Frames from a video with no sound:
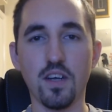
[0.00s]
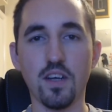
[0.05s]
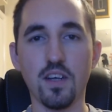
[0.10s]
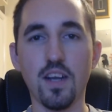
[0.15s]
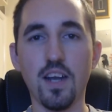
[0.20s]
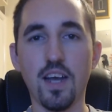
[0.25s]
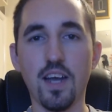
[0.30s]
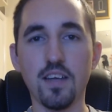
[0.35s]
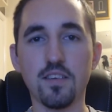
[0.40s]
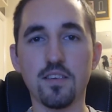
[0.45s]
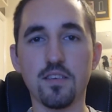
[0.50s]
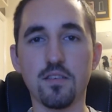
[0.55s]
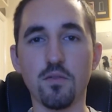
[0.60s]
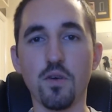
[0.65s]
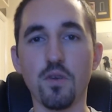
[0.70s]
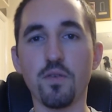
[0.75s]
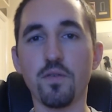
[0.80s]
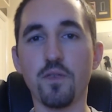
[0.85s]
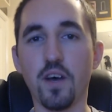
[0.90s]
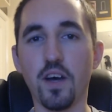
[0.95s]
less
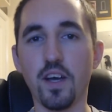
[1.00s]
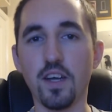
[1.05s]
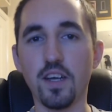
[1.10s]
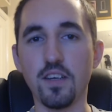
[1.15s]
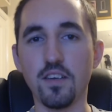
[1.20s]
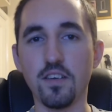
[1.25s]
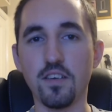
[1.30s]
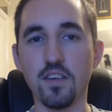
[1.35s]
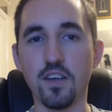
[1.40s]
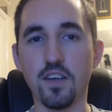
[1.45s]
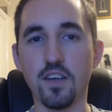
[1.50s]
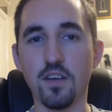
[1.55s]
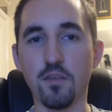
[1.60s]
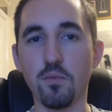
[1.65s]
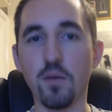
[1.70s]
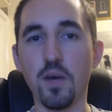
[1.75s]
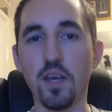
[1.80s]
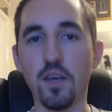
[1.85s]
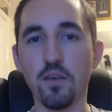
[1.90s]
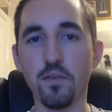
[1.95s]
refined
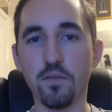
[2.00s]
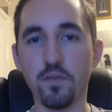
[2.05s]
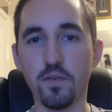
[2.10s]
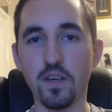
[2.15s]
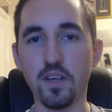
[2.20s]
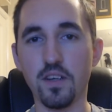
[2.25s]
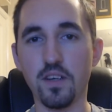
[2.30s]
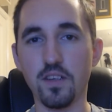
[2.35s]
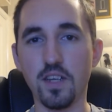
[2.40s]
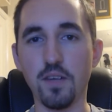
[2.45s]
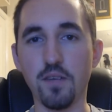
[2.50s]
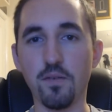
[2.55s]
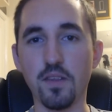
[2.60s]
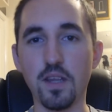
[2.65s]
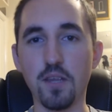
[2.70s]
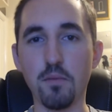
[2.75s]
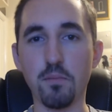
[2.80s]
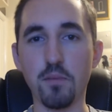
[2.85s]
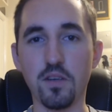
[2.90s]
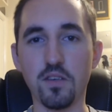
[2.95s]
way of leaving
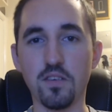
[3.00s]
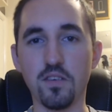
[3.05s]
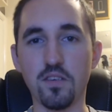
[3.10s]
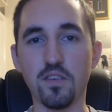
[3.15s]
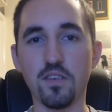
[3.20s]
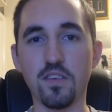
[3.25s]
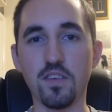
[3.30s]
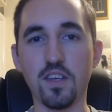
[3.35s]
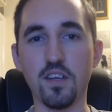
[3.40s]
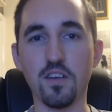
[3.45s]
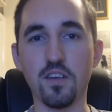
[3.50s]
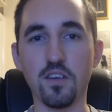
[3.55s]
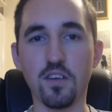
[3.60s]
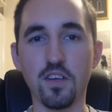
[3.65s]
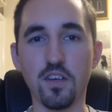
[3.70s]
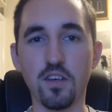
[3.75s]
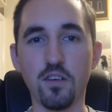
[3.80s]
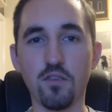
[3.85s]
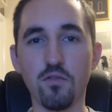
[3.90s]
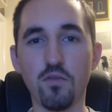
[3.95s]
their buttons. They
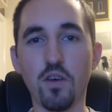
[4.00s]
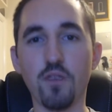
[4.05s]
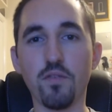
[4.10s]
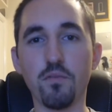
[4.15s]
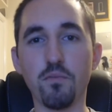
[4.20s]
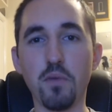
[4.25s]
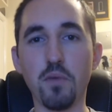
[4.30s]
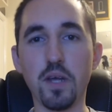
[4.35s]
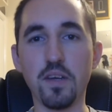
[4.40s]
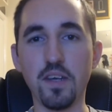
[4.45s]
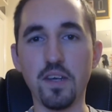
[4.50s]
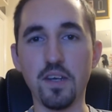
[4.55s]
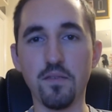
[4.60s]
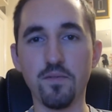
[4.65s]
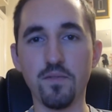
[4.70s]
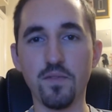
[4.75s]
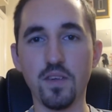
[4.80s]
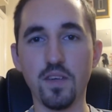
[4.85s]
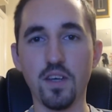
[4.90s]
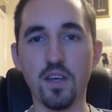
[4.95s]
look rough and ready.
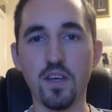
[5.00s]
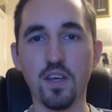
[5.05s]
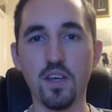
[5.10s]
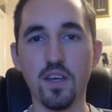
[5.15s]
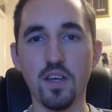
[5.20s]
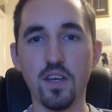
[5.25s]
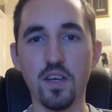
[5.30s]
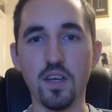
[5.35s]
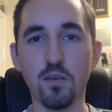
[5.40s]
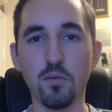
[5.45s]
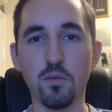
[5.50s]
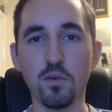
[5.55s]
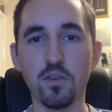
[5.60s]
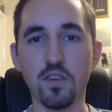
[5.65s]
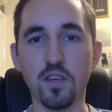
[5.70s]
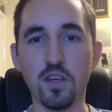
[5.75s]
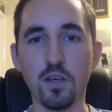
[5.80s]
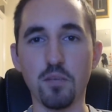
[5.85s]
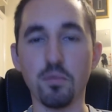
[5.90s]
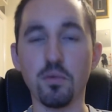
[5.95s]
It
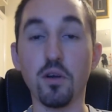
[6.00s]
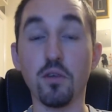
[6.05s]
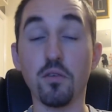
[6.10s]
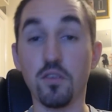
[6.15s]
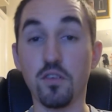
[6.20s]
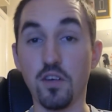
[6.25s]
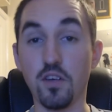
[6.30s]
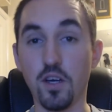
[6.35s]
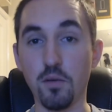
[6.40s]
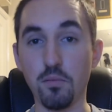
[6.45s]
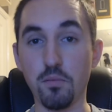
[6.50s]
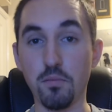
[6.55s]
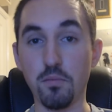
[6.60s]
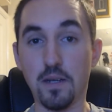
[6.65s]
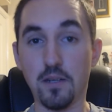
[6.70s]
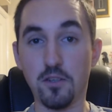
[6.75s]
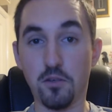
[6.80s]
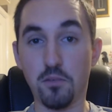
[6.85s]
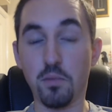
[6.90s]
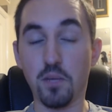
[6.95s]
was a prototype
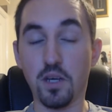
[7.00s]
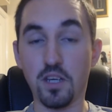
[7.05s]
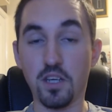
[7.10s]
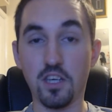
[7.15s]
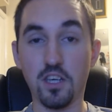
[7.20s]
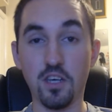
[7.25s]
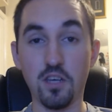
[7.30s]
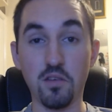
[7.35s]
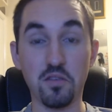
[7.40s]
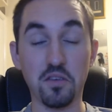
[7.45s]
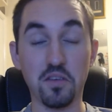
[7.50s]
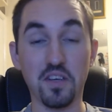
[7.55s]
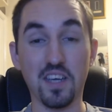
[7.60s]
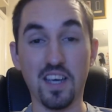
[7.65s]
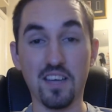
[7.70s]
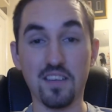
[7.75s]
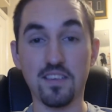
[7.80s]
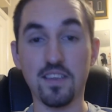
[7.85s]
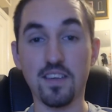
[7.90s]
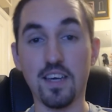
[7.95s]
mentioned by Q, so I
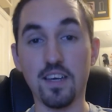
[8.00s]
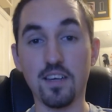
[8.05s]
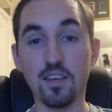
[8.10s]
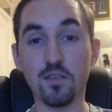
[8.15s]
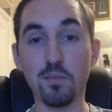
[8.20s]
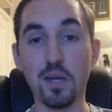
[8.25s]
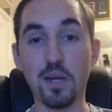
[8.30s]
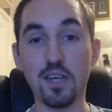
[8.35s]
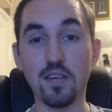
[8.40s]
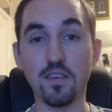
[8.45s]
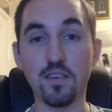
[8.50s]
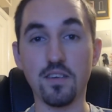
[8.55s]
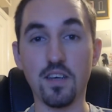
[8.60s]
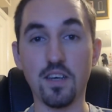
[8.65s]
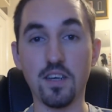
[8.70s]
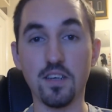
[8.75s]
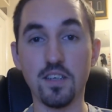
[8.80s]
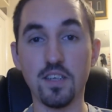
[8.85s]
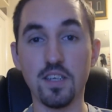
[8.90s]
guess that explains